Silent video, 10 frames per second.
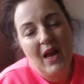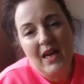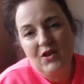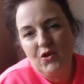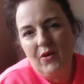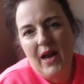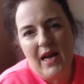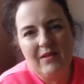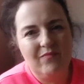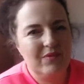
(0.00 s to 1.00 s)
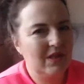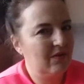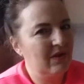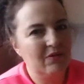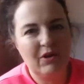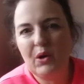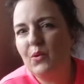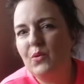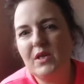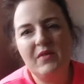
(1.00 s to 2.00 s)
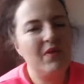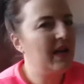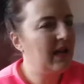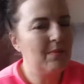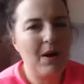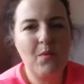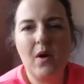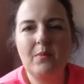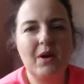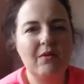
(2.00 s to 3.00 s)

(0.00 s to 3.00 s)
enjoying doing the recording, thinking about what I'm